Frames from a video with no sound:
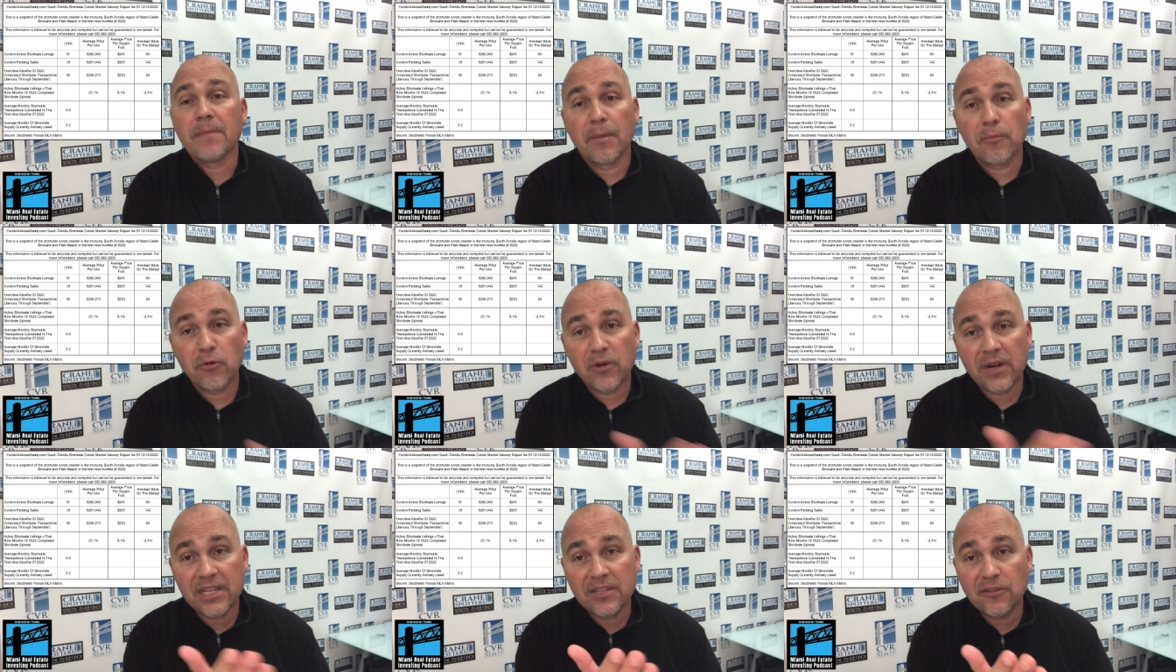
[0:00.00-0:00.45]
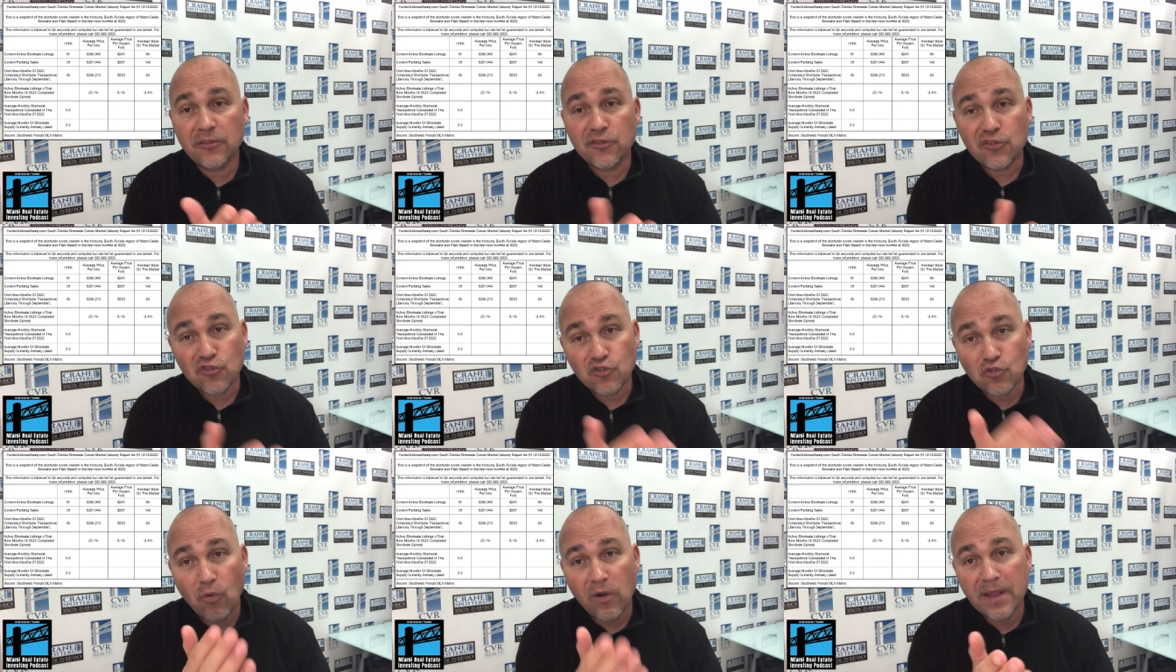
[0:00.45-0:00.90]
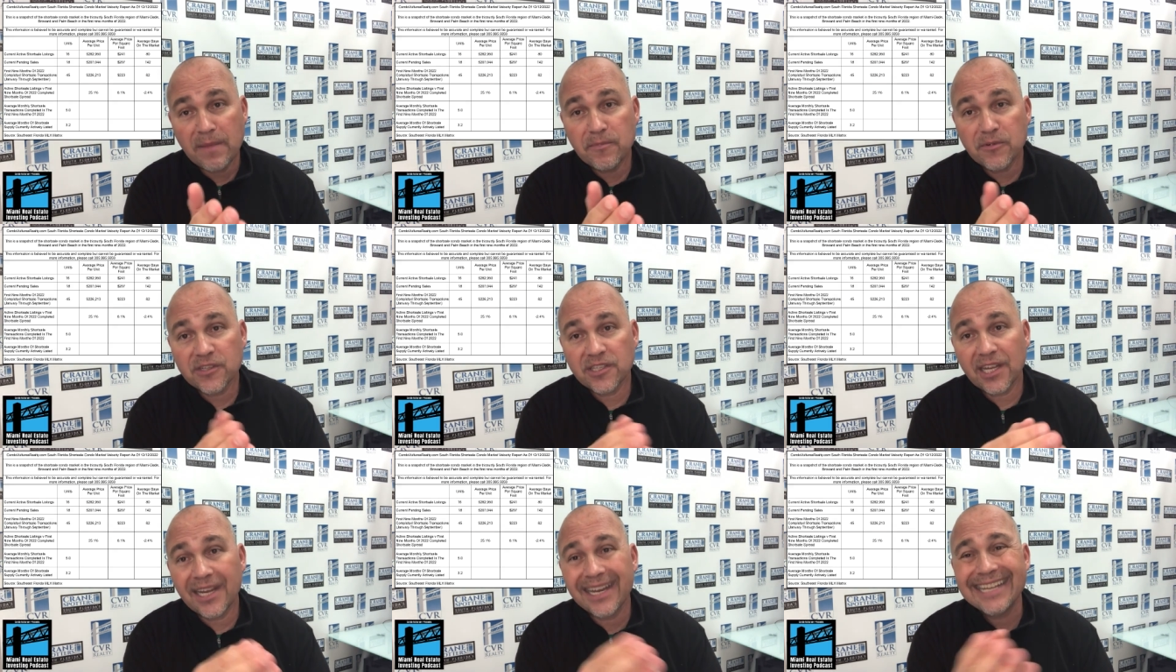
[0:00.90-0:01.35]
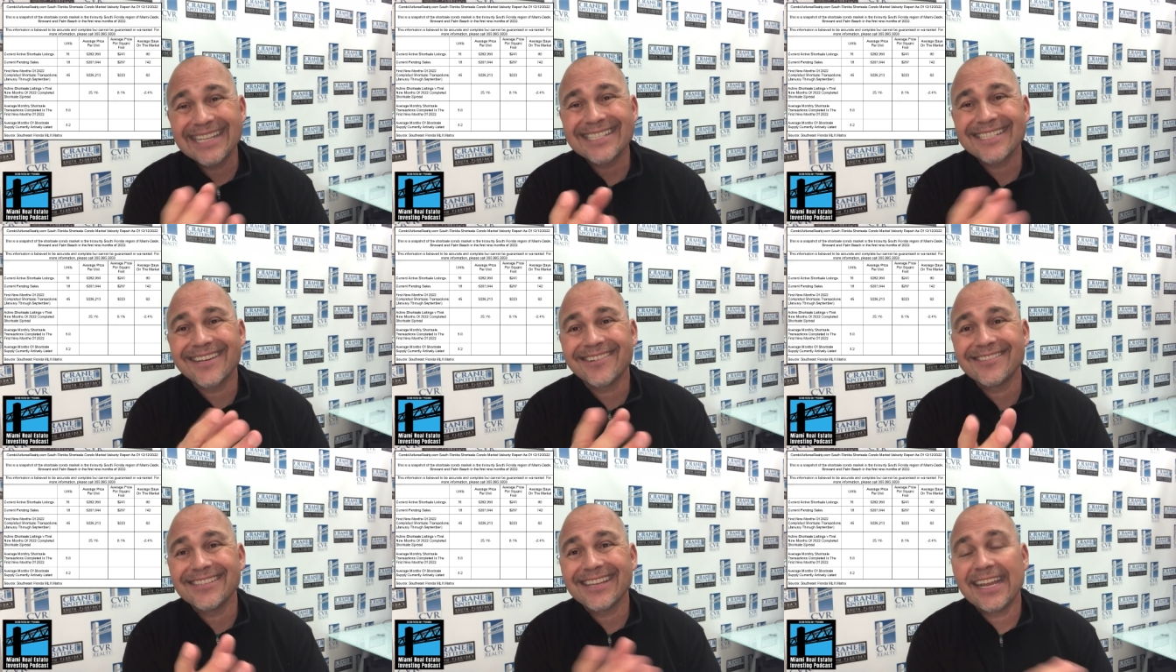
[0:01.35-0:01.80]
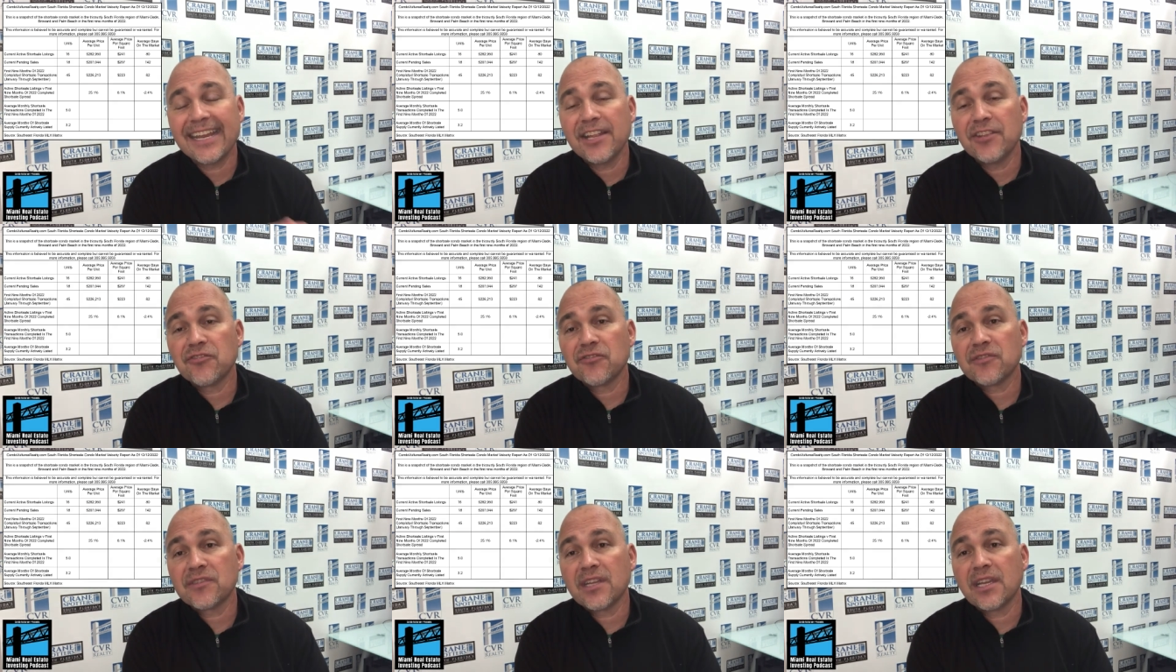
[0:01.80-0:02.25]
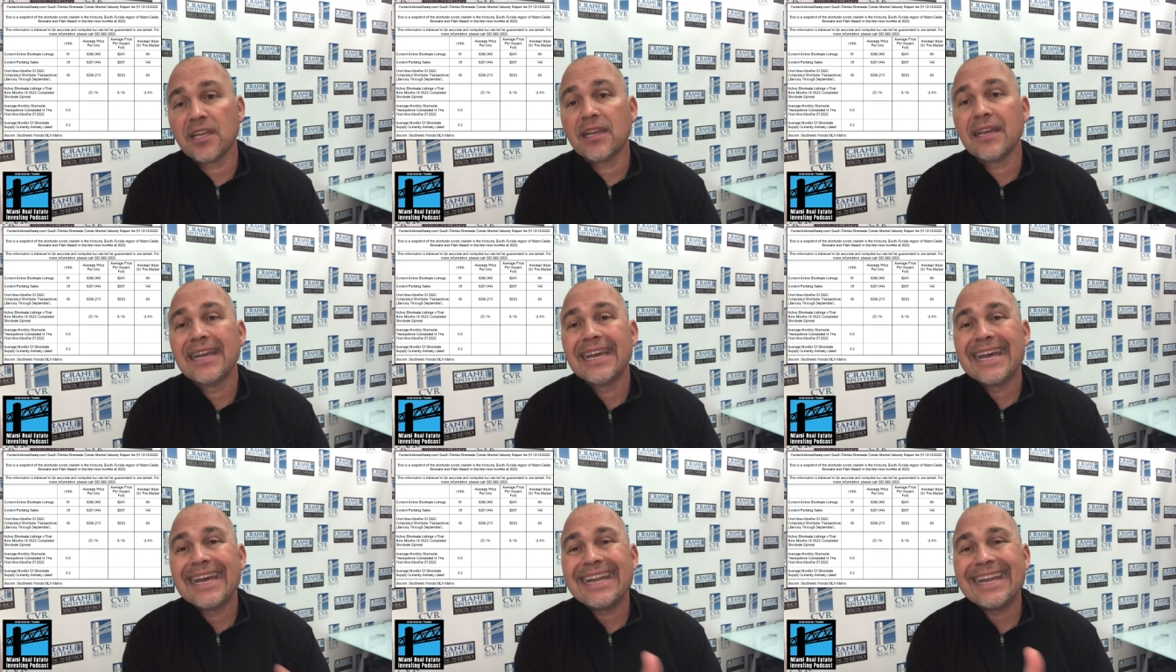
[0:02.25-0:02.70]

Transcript: Remember what I told you, 20%, it starts to get interesting.